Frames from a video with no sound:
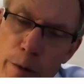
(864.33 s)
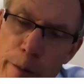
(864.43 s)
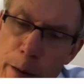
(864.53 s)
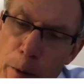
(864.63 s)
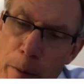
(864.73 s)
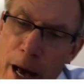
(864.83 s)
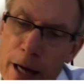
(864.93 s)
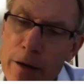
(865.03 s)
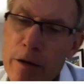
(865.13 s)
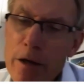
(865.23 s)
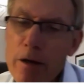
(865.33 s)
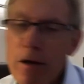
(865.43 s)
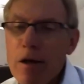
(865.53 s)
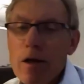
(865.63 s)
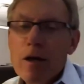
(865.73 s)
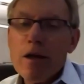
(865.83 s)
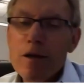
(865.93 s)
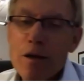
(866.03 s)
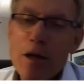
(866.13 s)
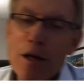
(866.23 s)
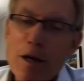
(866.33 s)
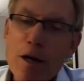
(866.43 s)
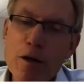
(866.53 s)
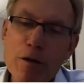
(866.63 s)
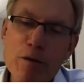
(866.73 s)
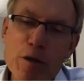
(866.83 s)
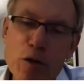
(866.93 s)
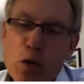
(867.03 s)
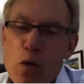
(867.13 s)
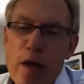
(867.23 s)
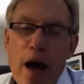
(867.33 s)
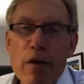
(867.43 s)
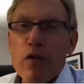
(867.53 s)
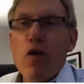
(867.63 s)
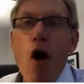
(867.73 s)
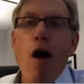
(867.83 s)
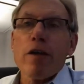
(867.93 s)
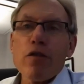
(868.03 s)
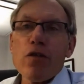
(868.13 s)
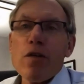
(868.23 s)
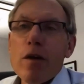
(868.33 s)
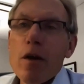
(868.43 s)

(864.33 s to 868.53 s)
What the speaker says: remember back in the 2000 aughts,